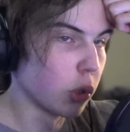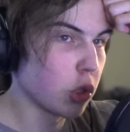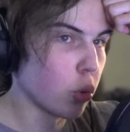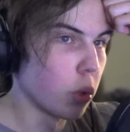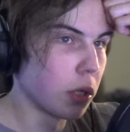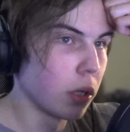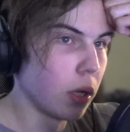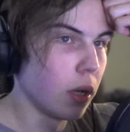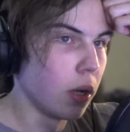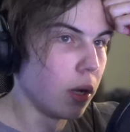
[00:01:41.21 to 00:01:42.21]
sword,
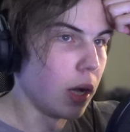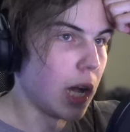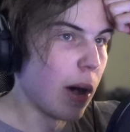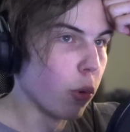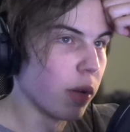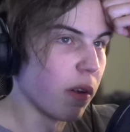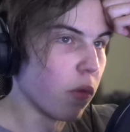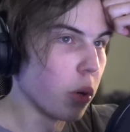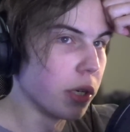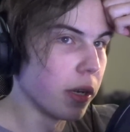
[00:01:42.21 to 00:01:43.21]
I would have
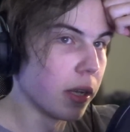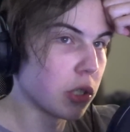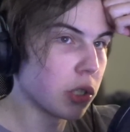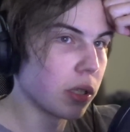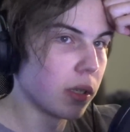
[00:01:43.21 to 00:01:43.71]
avoided it.